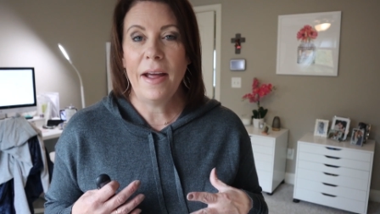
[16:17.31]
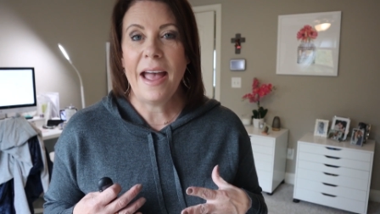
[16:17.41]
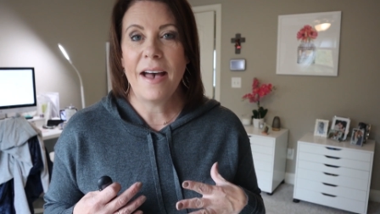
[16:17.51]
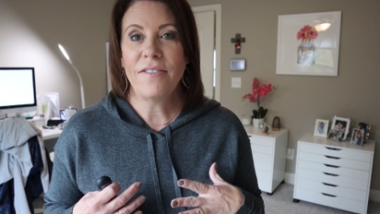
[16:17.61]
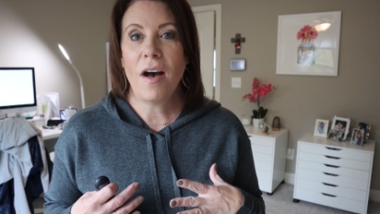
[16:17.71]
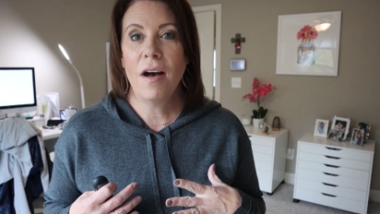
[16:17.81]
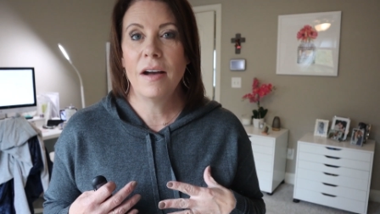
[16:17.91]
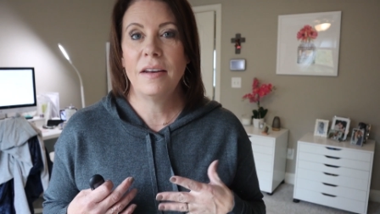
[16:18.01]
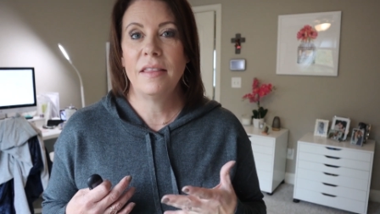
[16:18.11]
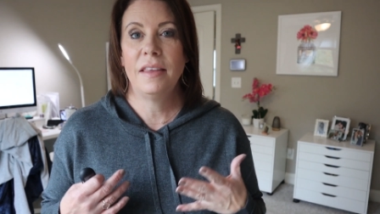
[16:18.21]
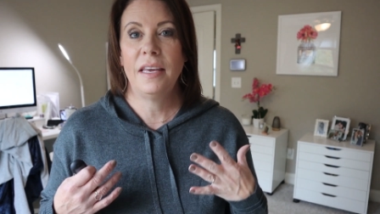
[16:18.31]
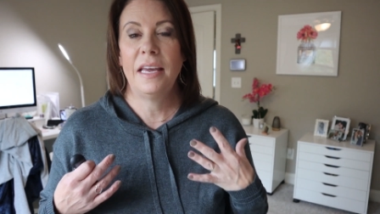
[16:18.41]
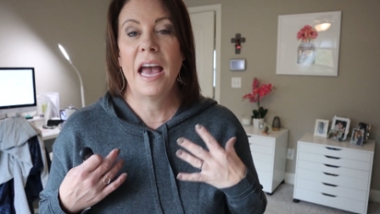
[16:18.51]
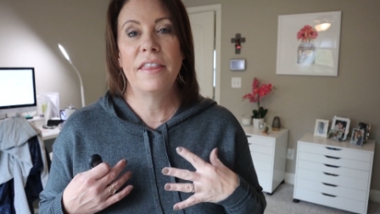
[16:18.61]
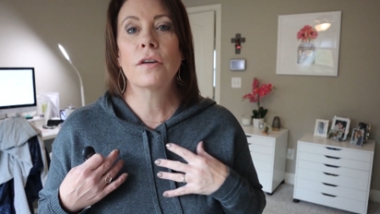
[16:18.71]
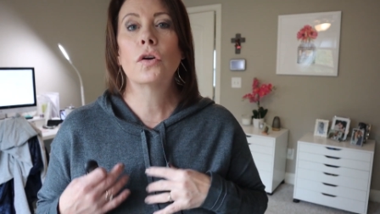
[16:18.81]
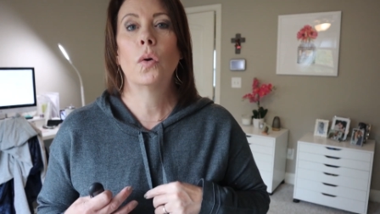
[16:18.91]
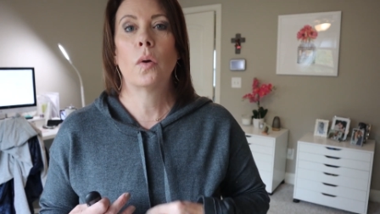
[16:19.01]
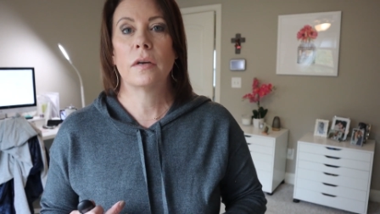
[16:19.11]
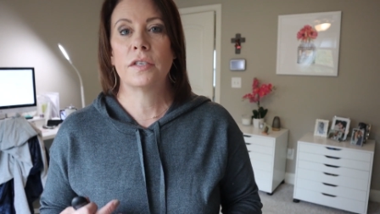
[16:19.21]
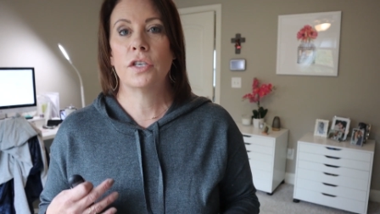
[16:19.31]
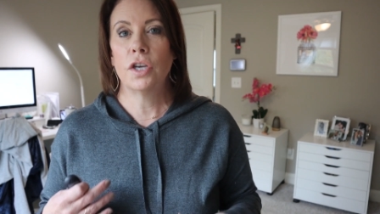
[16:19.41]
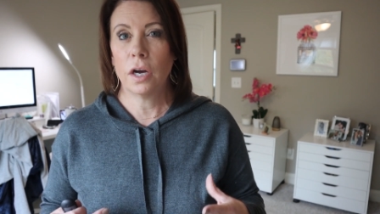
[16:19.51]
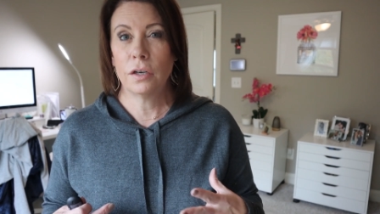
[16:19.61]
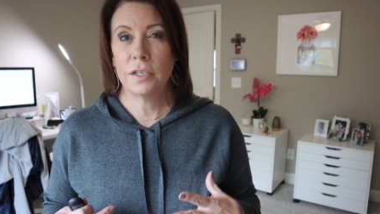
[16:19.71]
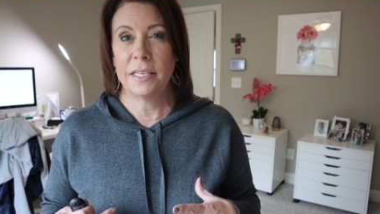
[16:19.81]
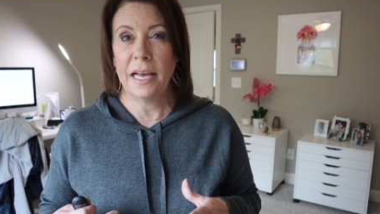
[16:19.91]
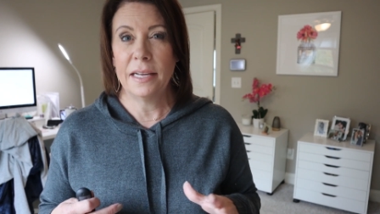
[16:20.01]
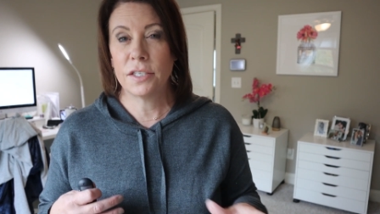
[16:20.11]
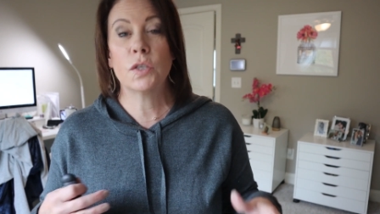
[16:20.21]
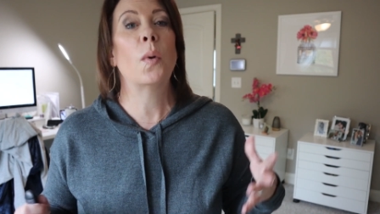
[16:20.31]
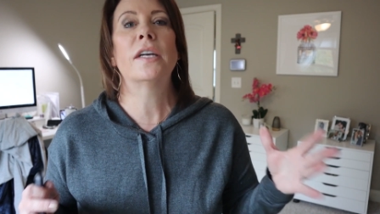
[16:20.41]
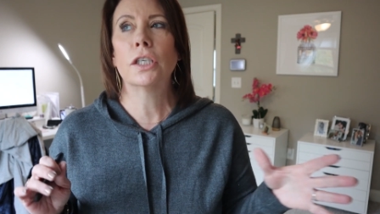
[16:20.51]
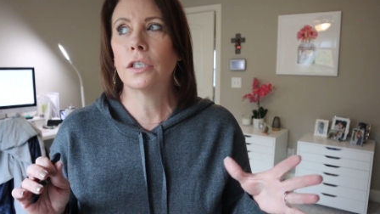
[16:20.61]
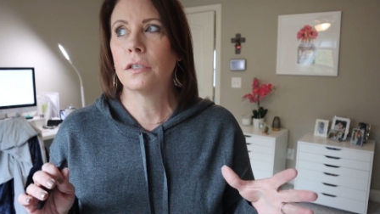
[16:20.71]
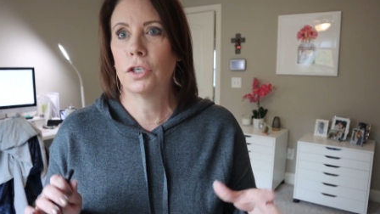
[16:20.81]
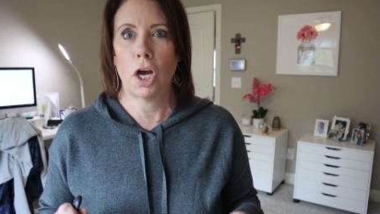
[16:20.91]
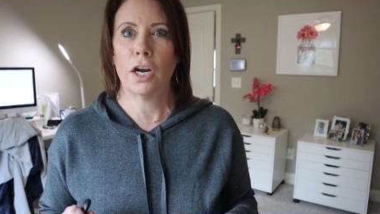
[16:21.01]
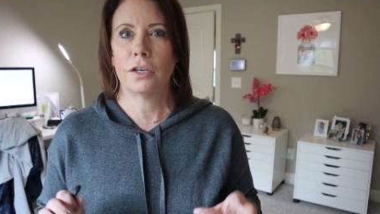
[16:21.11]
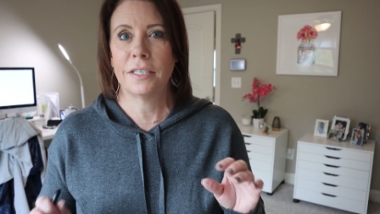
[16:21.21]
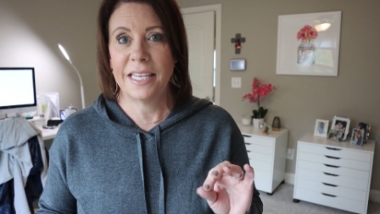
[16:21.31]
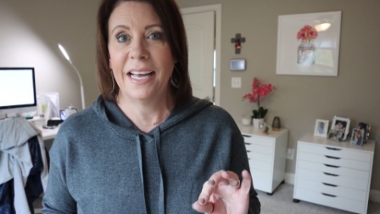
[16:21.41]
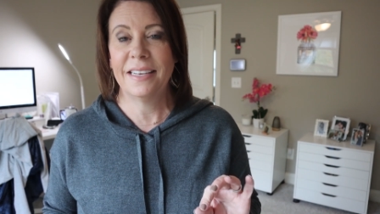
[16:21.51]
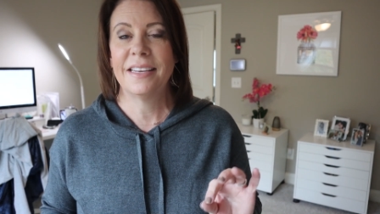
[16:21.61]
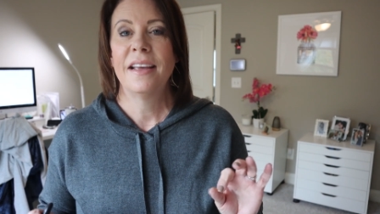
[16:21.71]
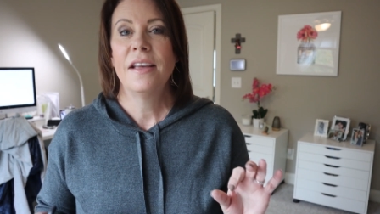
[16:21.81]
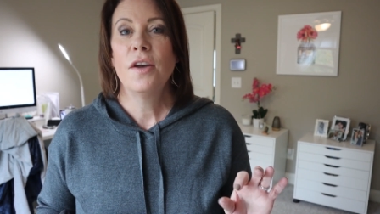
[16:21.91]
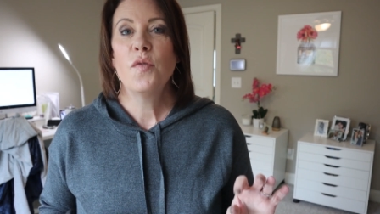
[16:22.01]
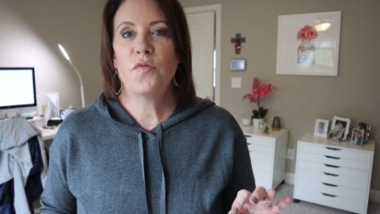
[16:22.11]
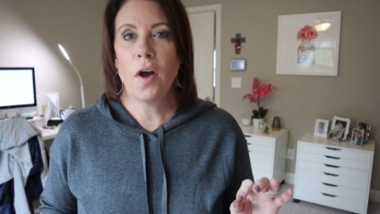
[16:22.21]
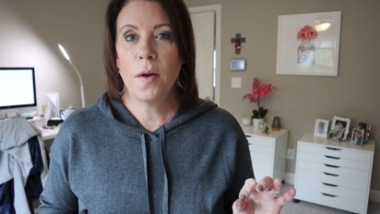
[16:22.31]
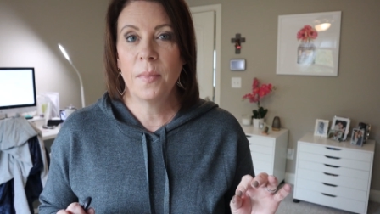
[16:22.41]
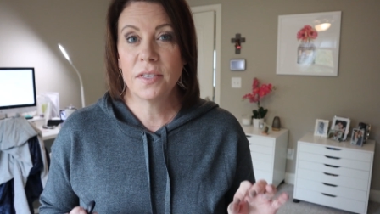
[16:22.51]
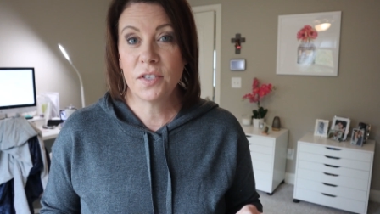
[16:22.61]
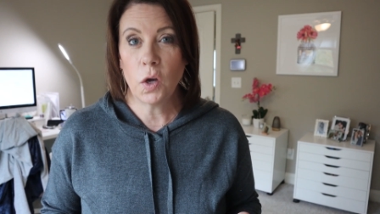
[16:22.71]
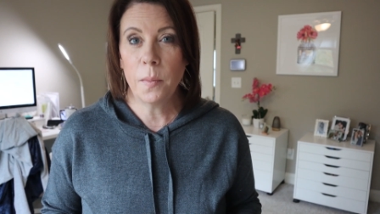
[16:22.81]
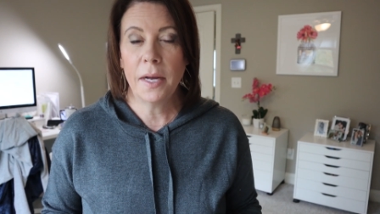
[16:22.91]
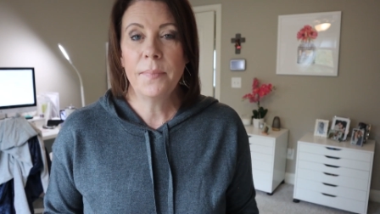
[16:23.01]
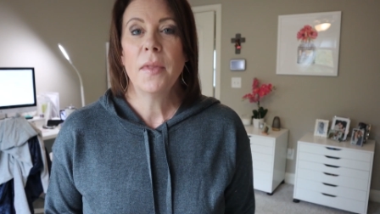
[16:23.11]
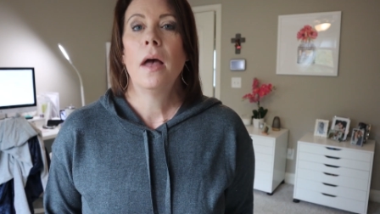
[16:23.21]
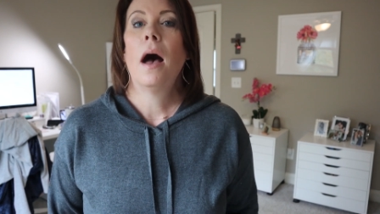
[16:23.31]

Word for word: I have on the Heather Quartz jogger set, sweater jogger set from Soma.